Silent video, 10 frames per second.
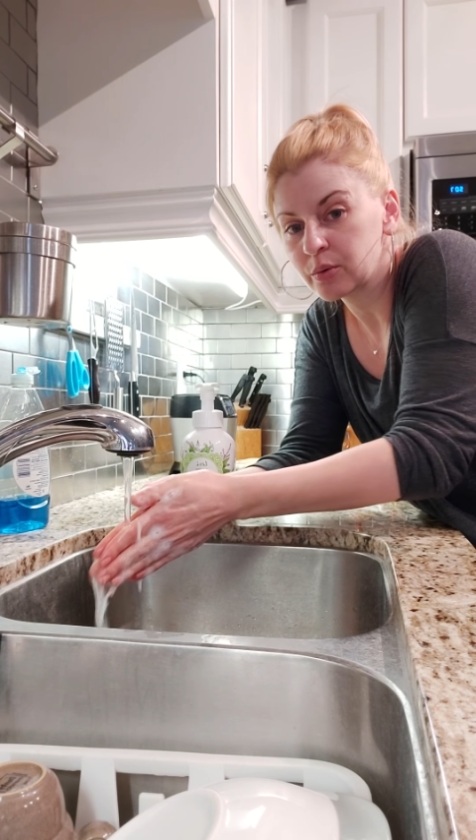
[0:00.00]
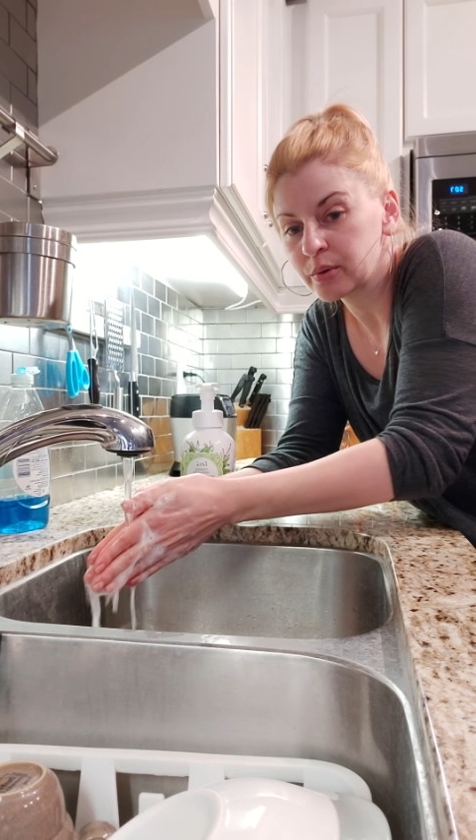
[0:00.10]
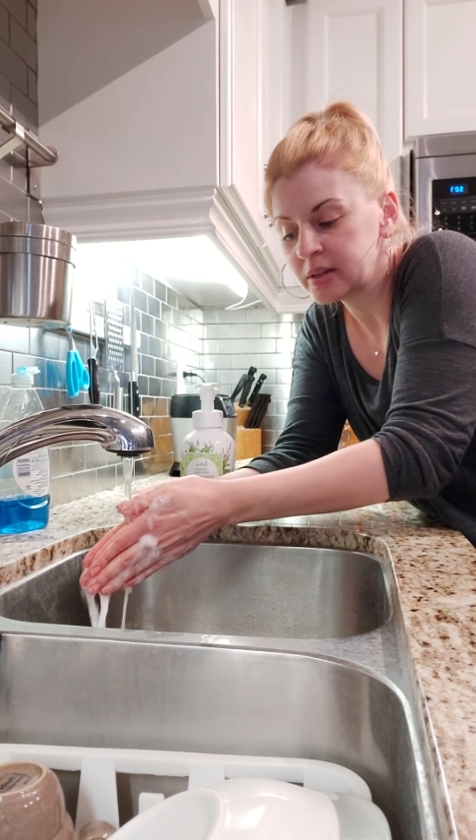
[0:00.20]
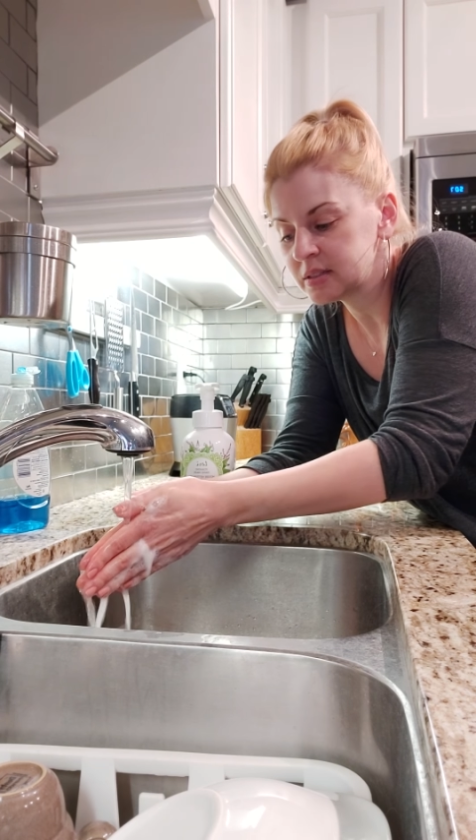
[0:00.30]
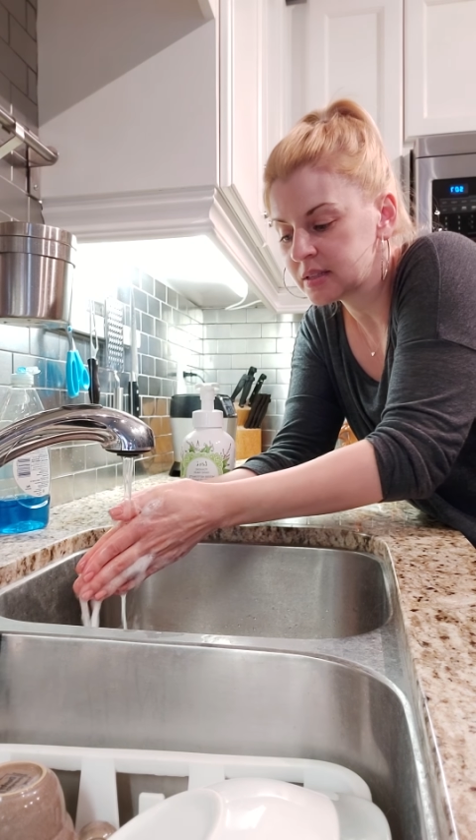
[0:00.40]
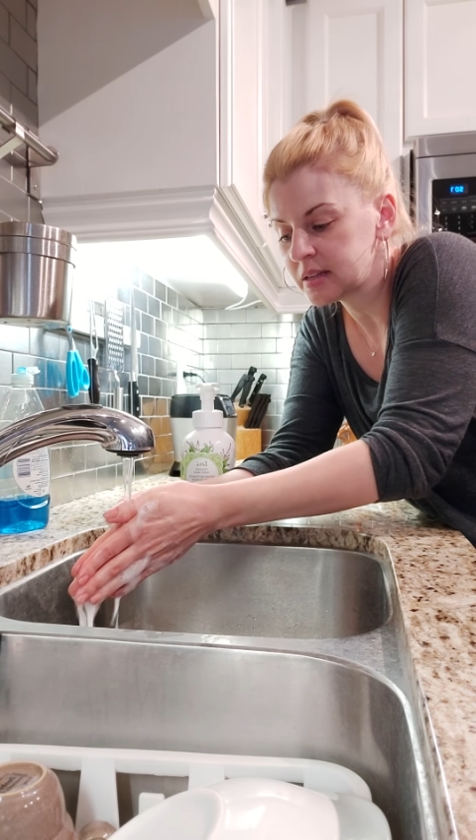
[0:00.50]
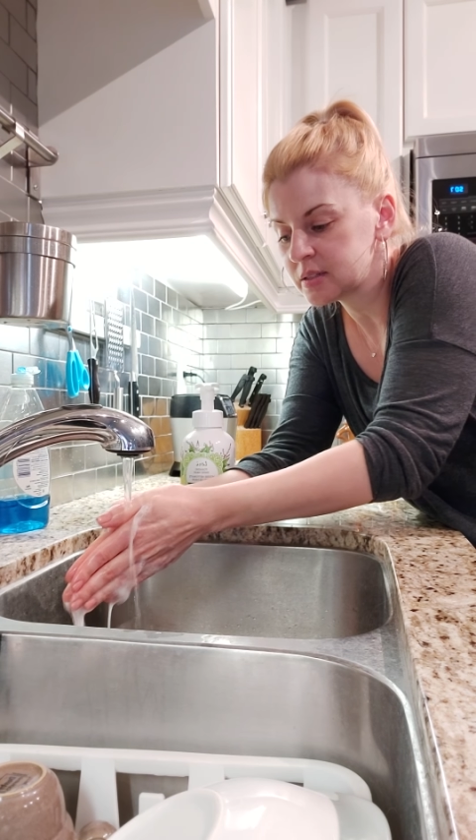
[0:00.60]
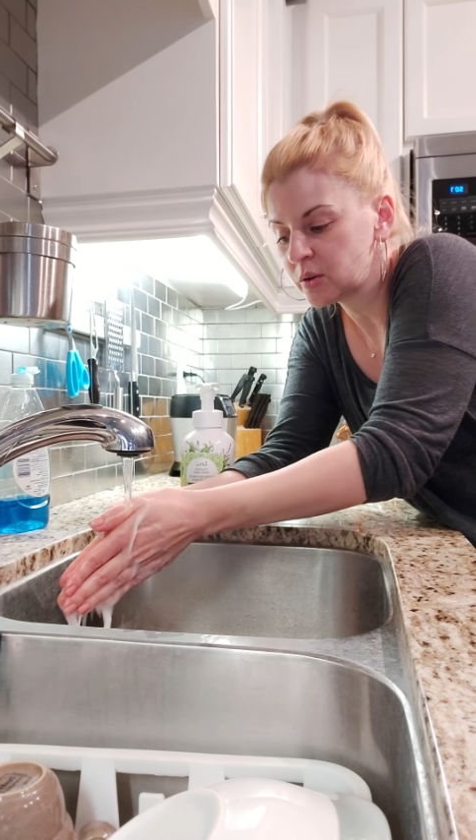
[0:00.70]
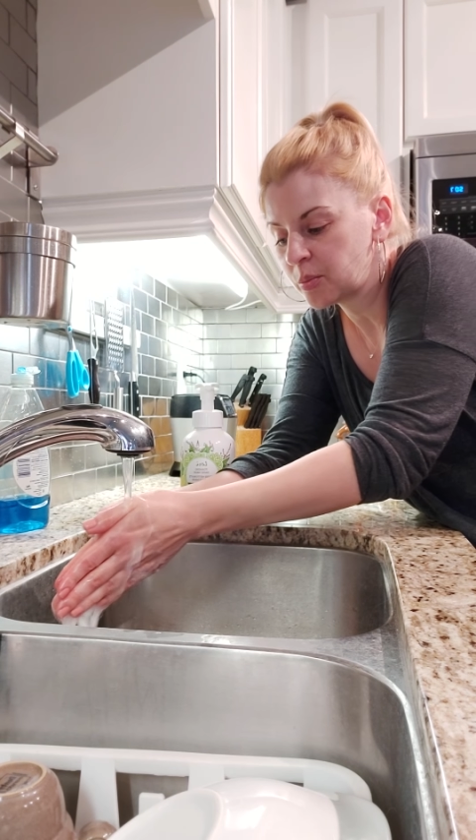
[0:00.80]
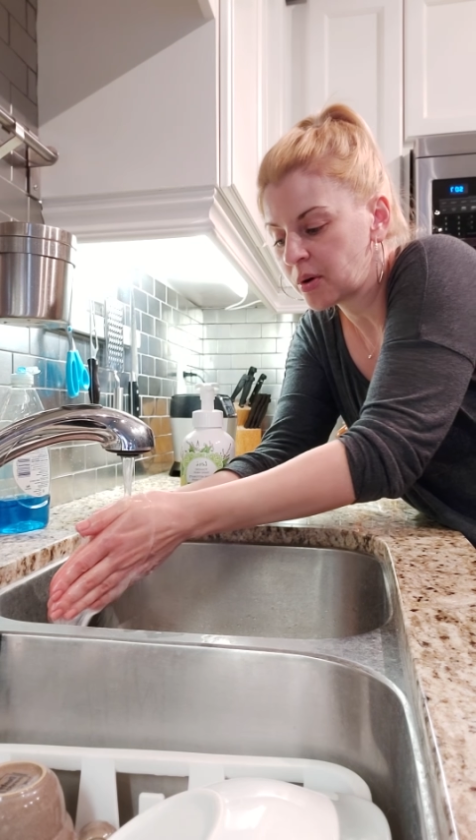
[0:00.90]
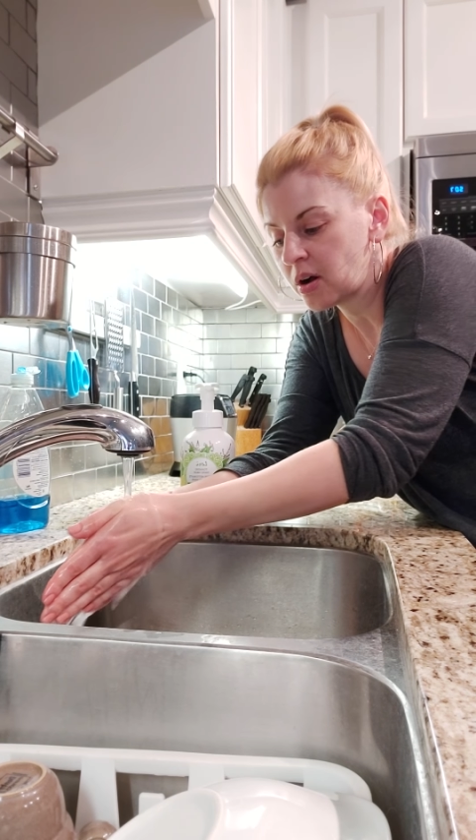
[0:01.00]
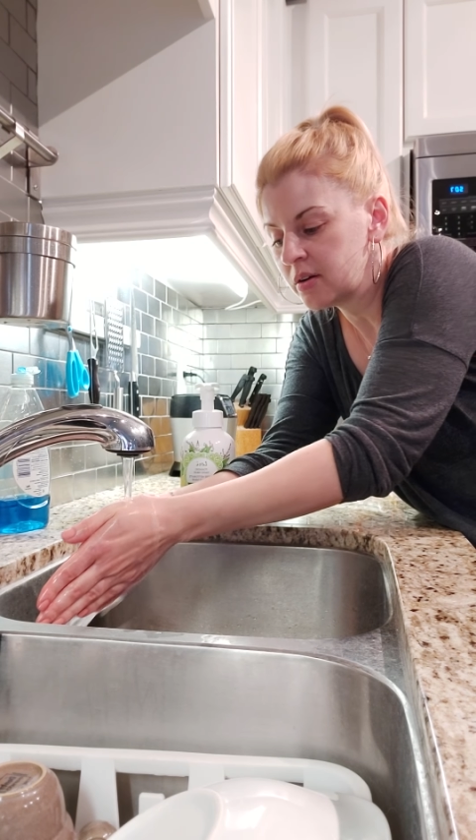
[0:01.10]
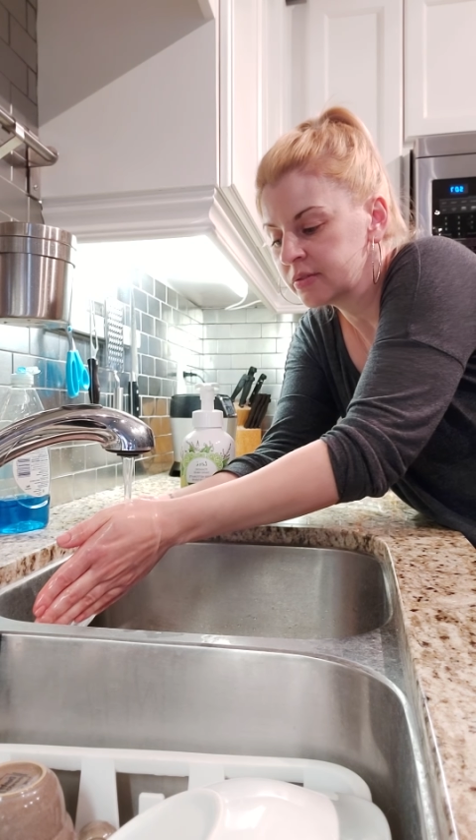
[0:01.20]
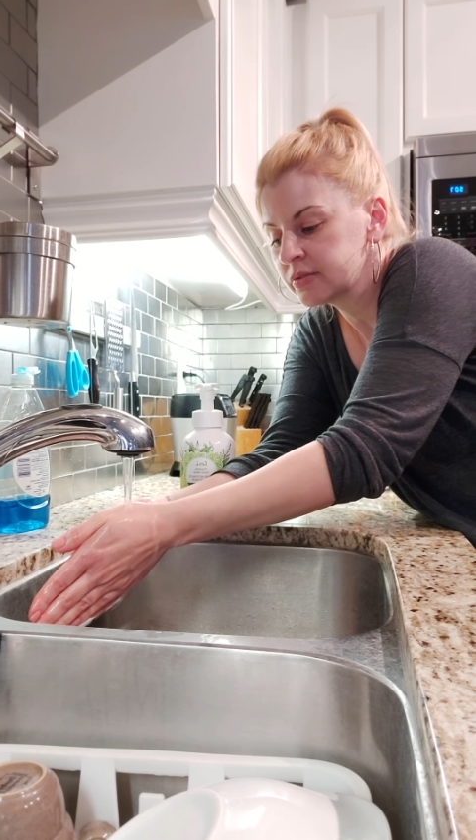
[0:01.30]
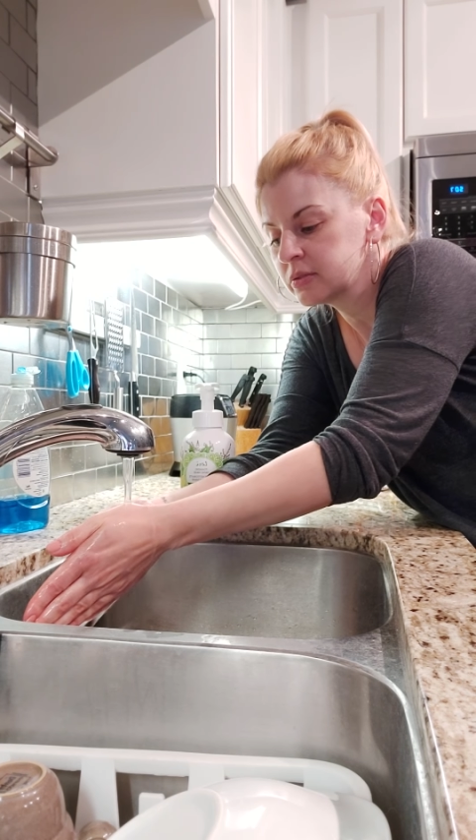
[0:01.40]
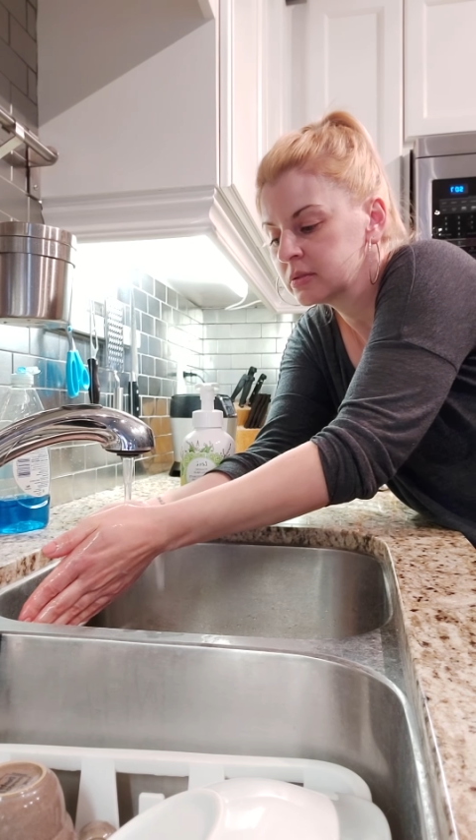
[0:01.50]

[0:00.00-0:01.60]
rinse that soap off.